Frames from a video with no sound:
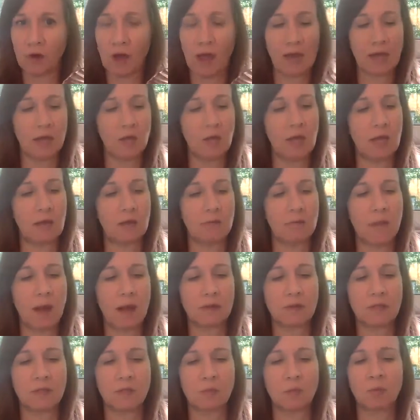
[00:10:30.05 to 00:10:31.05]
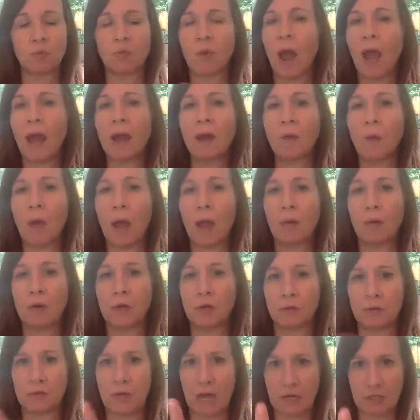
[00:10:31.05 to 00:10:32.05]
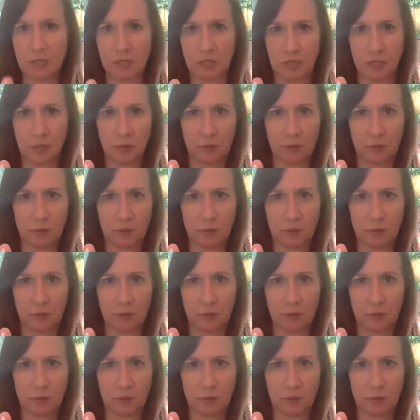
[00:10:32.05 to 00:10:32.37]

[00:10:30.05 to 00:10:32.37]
and it melts right away when you touch it.